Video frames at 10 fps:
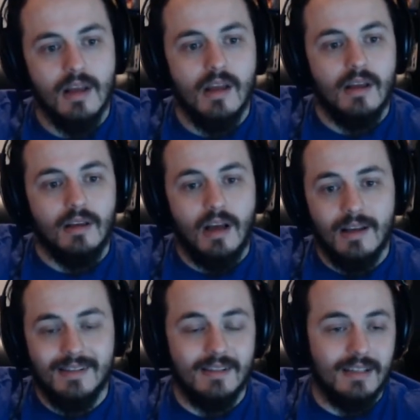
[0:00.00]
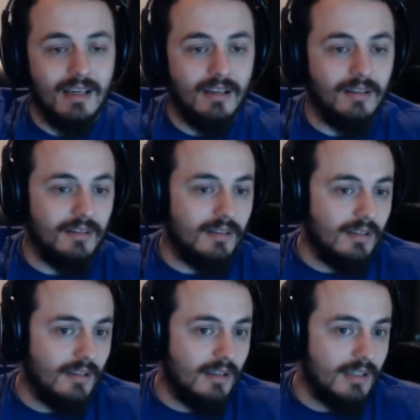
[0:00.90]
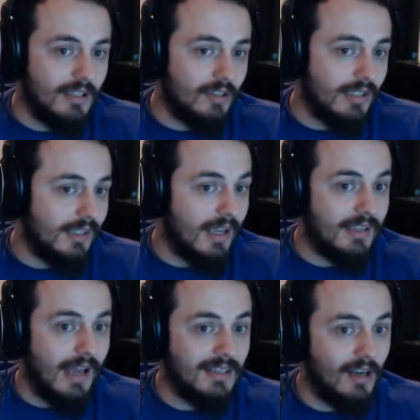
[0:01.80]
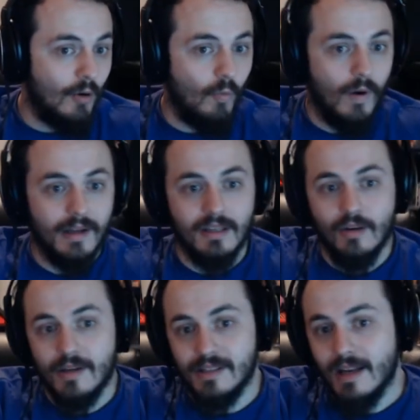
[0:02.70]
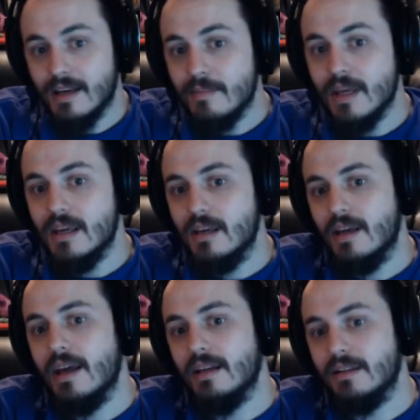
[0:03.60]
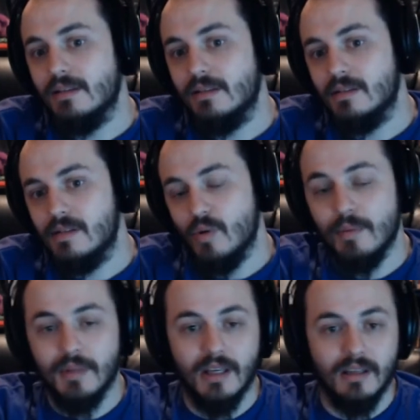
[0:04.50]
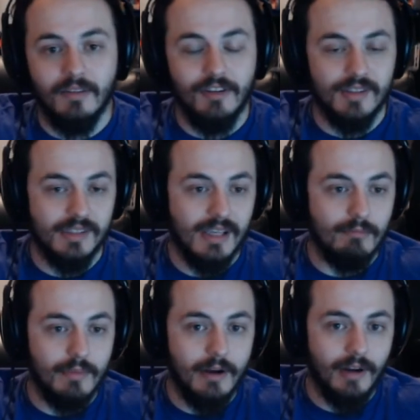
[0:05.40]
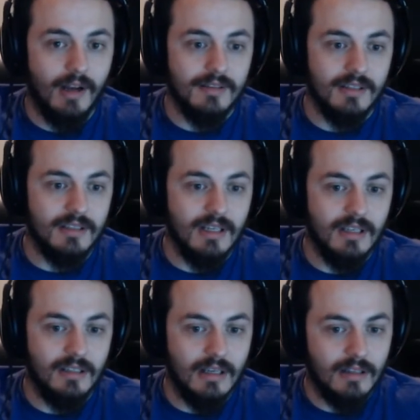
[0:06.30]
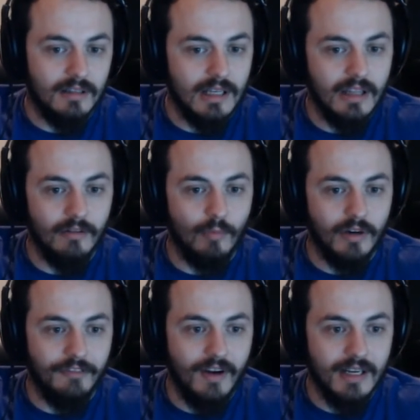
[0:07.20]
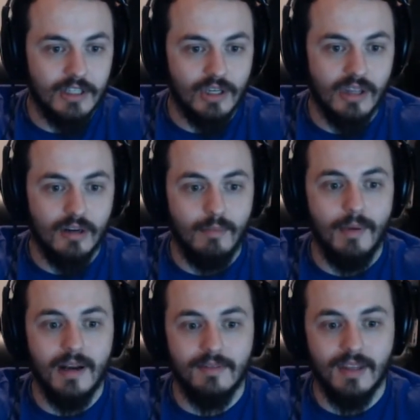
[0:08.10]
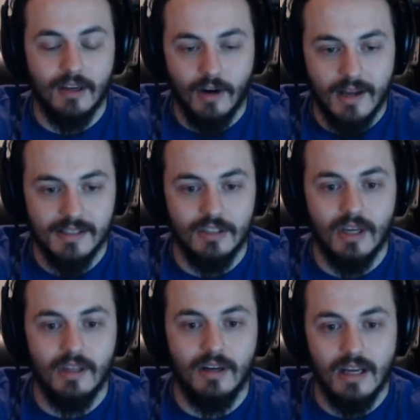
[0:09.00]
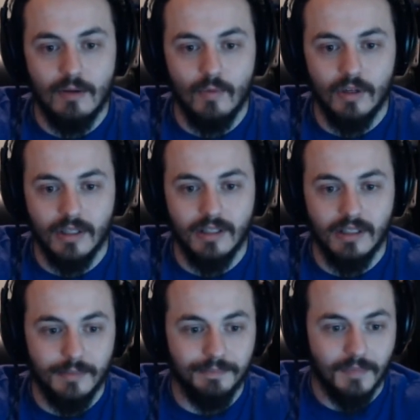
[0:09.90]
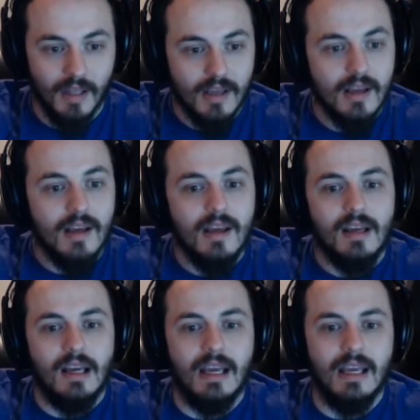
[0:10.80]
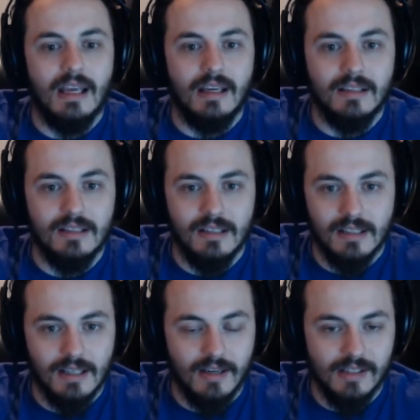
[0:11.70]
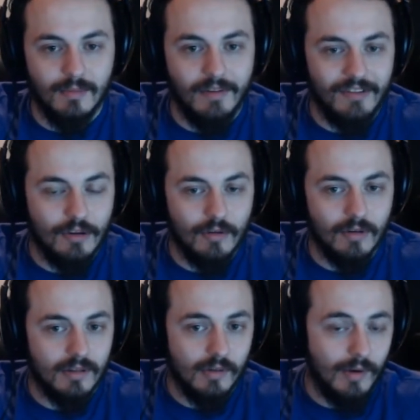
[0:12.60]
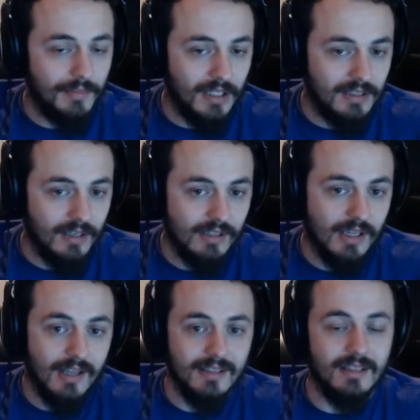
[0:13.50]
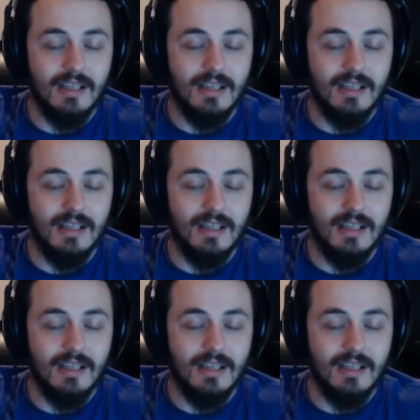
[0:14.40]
Constantine essentially says, I don't want you as an enemy, and Swamp Thing feels the same about Constantine. Neither of them want to fight each other, but if they cross each other, he will kill him. And he tells him, Swamp Thing tells Constantine,